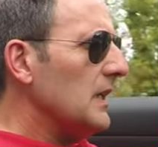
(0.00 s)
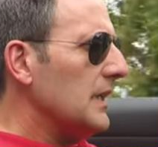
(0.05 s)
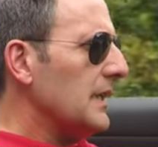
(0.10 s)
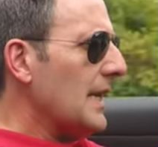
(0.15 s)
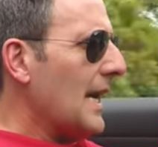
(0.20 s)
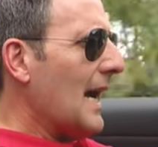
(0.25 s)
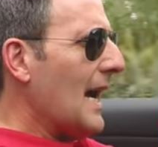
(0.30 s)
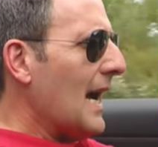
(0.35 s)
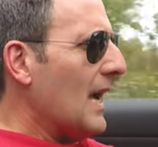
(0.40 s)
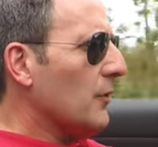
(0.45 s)

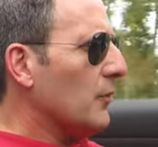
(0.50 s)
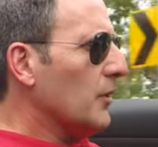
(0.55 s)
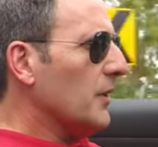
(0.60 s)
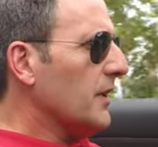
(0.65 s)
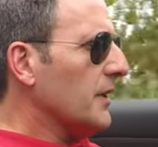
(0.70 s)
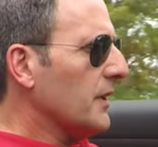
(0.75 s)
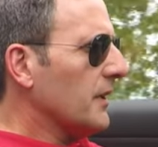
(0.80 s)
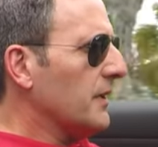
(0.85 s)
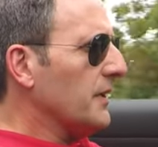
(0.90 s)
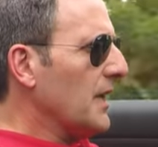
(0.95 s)
Now, I
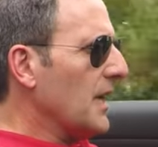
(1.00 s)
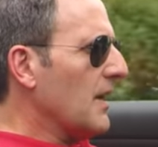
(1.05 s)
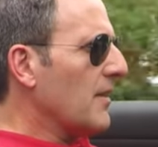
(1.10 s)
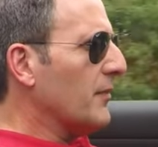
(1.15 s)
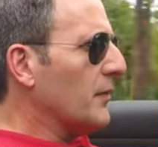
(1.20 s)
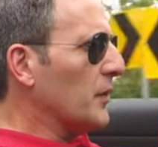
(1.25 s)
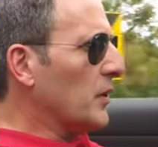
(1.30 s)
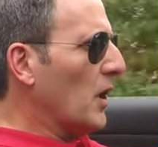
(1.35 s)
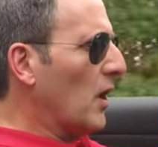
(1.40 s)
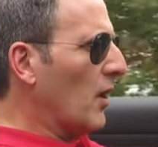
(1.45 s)
would
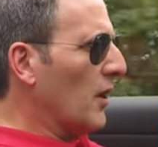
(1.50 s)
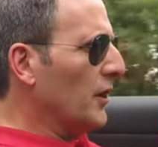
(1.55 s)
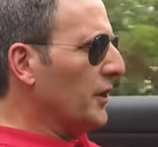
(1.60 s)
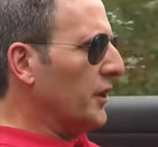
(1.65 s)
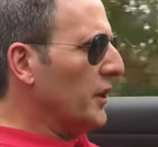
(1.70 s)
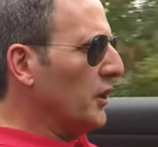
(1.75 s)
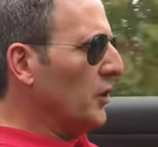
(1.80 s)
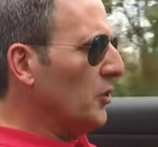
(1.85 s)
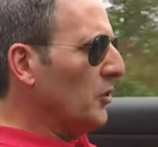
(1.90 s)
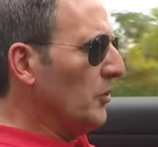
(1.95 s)
never
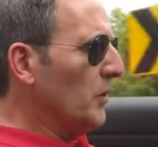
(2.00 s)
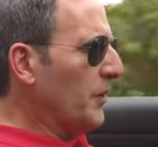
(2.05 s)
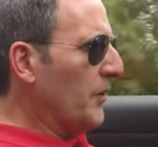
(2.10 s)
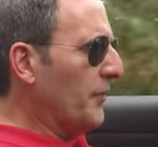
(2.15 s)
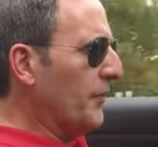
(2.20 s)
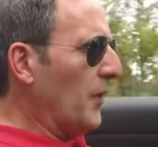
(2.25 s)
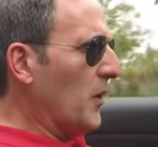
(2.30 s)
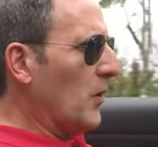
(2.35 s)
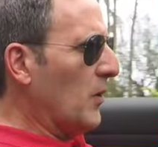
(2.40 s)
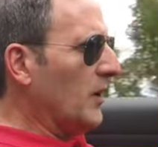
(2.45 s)
argue with the
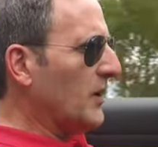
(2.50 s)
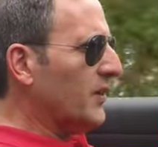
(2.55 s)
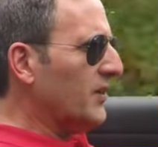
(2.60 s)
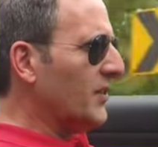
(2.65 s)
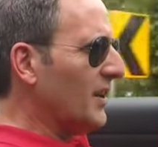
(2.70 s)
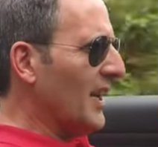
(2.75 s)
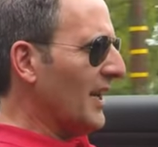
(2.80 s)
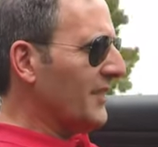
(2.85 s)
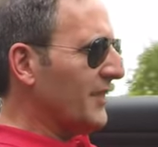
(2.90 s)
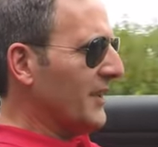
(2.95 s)

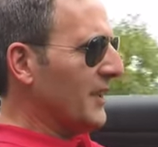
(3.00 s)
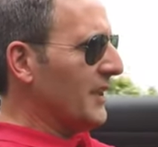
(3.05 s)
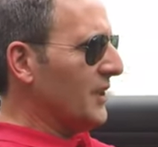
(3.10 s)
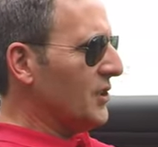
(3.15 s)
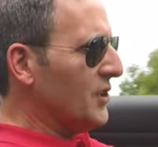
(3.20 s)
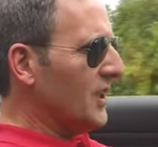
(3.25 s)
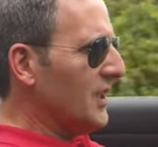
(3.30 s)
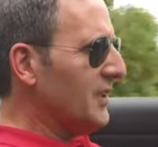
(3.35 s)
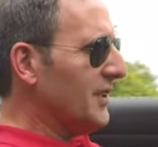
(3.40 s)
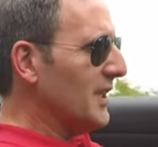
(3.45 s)
folks at the
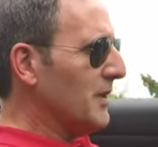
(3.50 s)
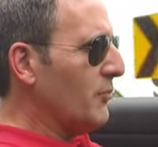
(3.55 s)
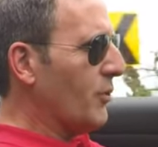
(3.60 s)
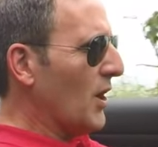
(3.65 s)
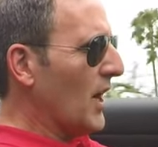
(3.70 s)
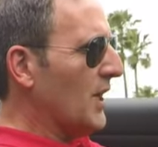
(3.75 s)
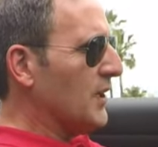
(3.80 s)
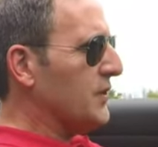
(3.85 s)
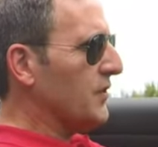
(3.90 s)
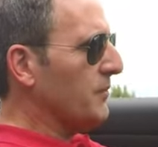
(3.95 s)
GT
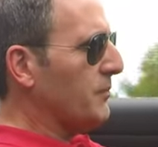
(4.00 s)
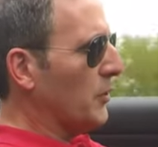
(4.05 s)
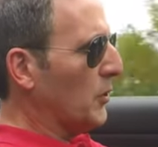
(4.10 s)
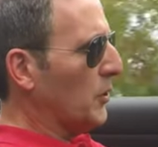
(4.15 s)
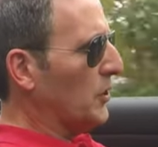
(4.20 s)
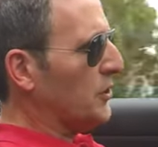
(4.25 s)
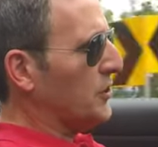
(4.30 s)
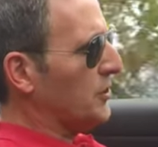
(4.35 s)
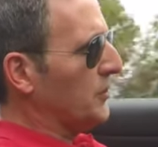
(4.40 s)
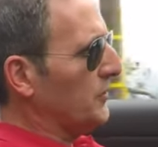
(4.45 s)
branch of
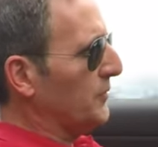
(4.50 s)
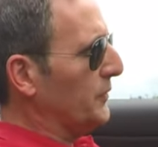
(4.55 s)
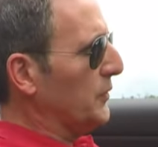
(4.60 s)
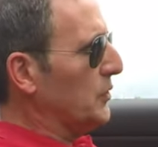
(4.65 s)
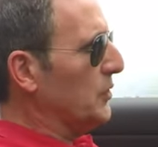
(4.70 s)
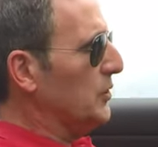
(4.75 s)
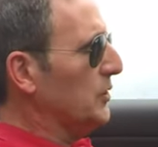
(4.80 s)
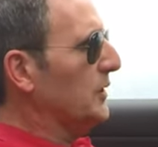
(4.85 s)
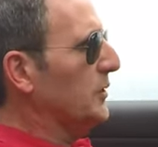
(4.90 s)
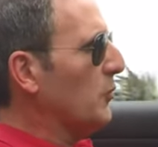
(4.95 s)
Porsche
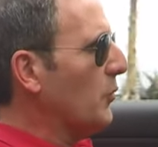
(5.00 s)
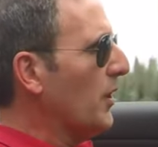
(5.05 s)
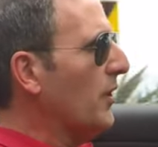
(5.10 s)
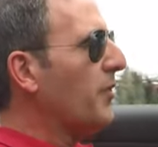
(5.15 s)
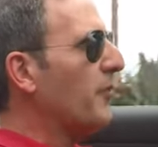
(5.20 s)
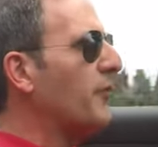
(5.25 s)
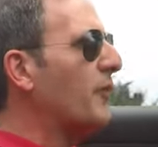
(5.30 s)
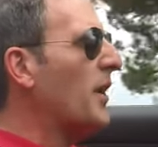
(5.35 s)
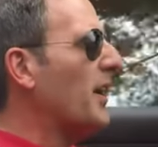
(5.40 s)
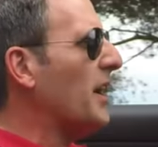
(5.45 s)
fooling
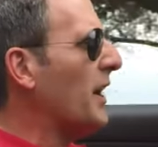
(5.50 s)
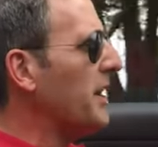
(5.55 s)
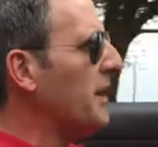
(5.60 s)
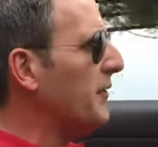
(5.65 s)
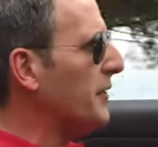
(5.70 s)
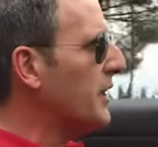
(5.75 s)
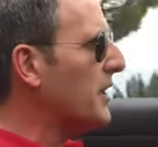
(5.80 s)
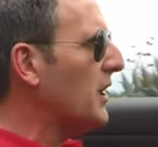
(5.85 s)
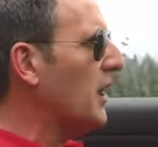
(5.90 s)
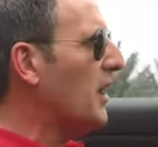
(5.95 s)
with the front end
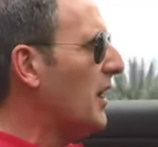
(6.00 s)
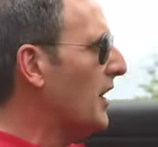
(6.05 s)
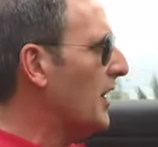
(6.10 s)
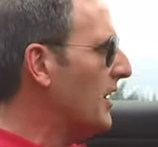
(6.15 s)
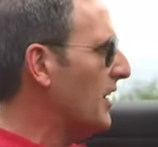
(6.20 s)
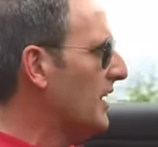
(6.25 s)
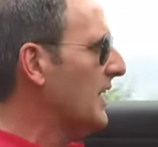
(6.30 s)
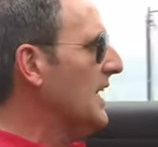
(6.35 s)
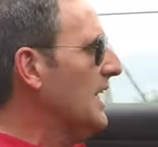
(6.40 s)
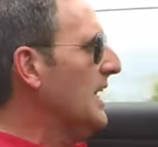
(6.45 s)
of a
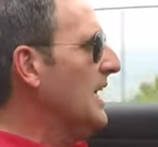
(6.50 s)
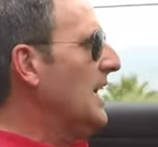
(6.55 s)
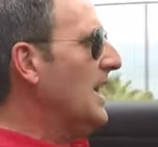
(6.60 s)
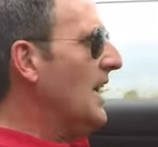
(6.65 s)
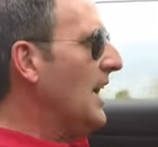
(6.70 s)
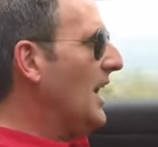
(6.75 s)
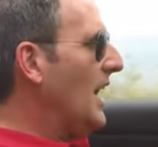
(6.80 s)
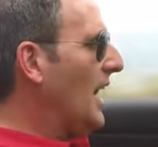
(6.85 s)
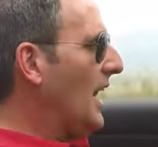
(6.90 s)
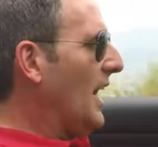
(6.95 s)
car.
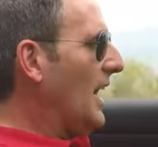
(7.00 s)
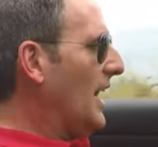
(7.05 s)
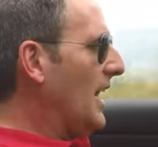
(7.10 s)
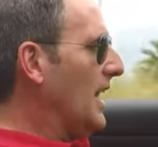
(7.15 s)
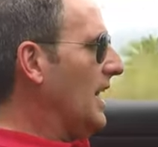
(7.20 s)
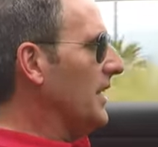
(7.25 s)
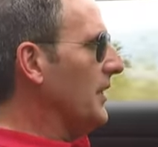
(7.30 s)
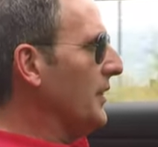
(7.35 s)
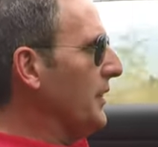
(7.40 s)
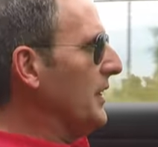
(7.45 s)

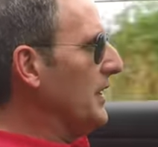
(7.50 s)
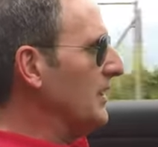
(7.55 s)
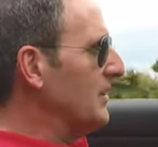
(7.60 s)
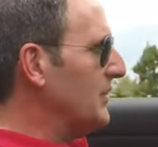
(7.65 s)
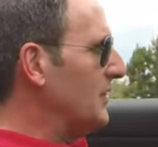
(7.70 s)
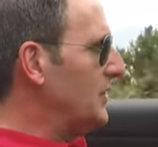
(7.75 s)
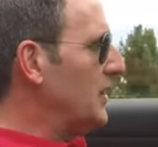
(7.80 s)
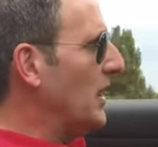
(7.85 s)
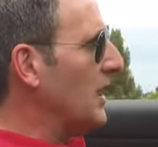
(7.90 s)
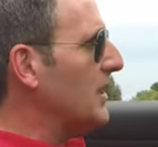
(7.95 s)
And
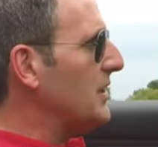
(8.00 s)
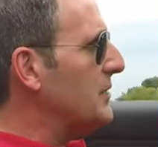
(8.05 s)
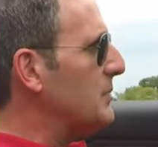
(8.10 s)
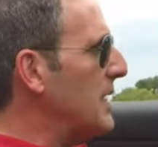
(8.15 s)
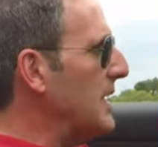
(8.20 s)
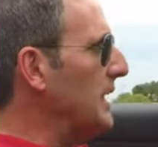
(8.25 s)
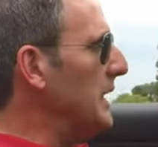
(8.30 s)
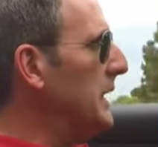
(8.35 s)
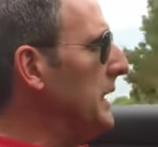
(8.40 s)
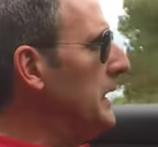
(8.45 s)
this does
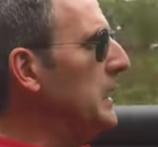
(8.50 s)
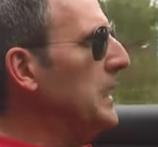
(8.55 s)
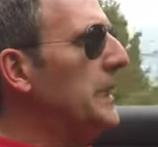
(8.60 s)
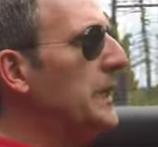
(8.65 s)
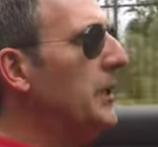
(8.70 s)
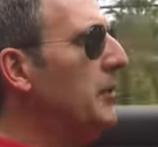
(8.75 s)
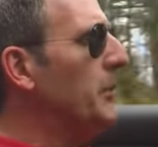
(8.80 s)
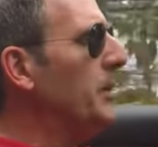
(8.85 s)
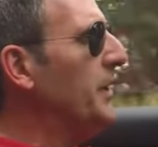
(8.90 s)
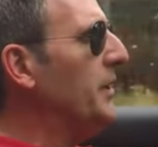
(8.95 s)
make a
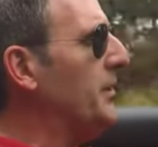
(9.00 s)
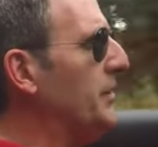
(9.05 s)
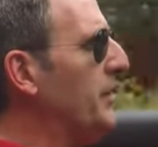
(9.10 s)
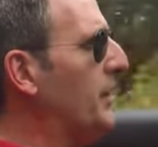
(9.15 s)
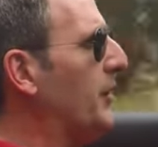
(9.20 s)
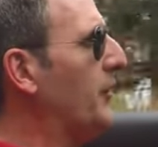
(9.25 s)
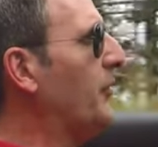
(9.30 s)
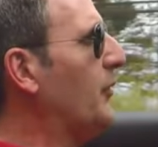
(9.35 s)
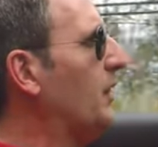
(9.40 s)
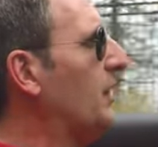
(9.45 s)
little bit
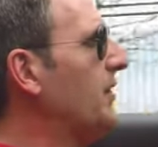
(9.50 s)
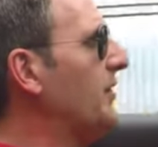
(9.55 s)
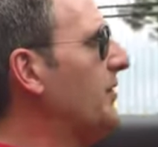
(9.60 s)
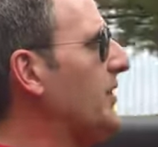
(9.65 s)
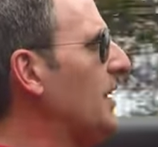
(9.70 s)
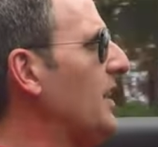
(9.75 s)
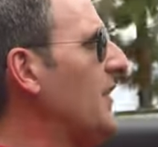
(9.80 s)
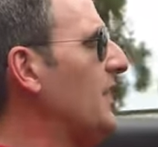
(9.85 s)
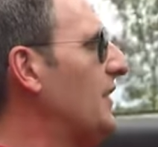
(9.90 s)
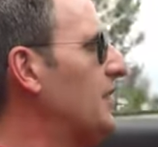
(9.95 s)
difference
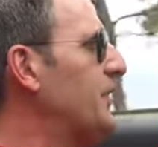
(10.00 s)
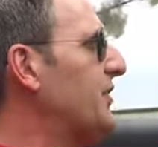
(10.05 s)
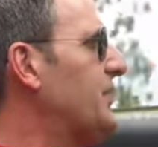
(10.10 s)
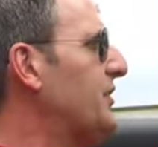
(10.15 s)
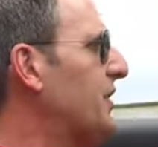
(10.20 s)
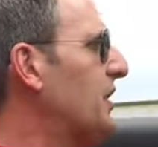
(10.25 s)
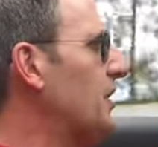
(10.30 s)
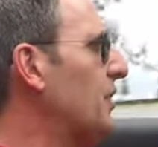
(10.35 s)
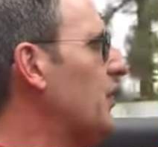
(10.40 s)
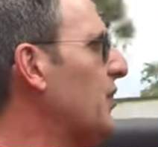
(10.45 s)
in the
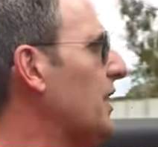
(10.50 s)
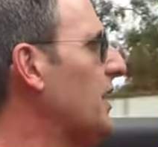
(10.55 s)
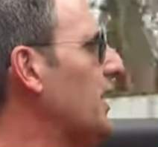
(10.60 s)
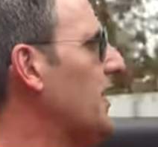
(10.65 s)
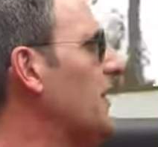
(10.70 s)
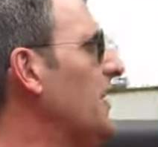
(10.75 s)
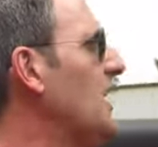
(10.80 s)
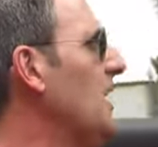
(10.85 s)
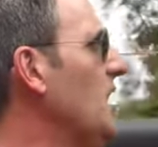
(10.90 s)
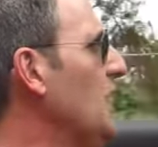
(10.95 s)

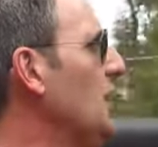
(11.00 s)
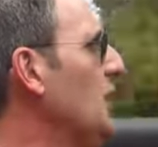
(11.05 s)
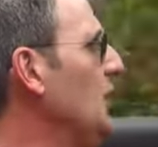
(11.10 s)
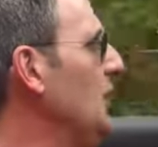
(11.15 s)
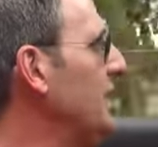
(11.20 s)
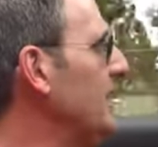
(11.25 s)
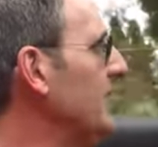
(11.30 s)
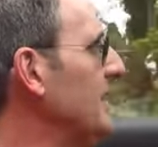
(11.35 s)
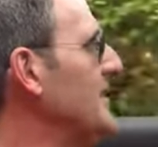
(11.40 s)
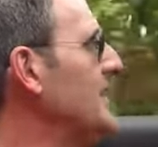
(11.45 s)
steering.
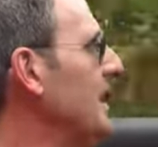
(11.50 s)
You can